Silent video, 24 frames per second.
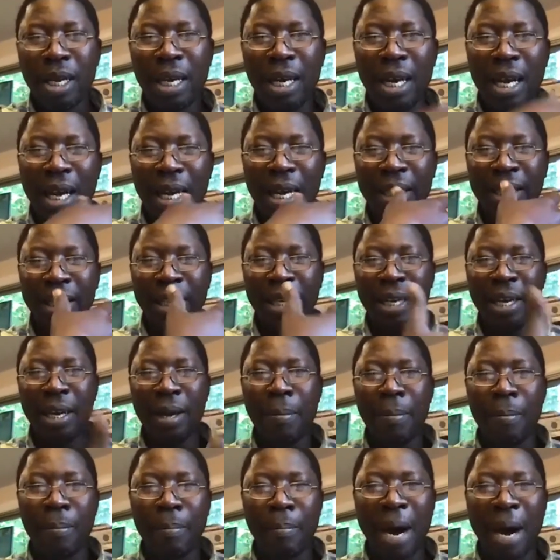Uh,
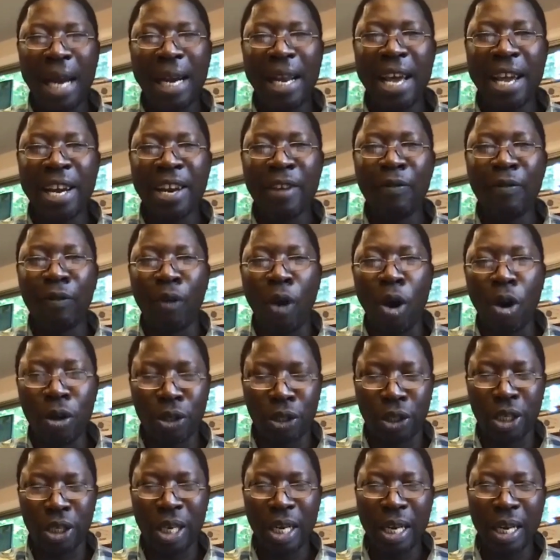the Malê
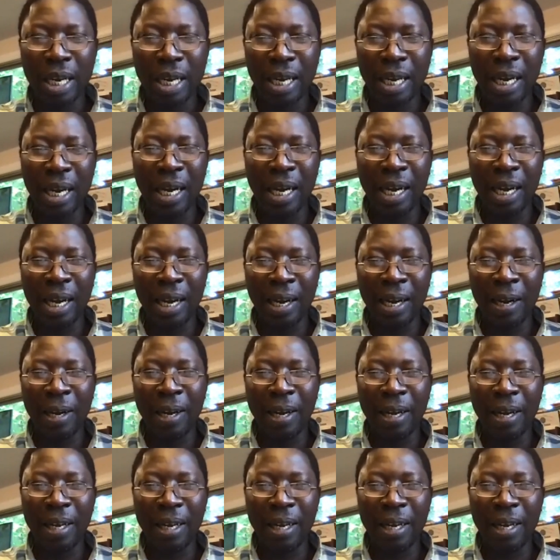revolt uh,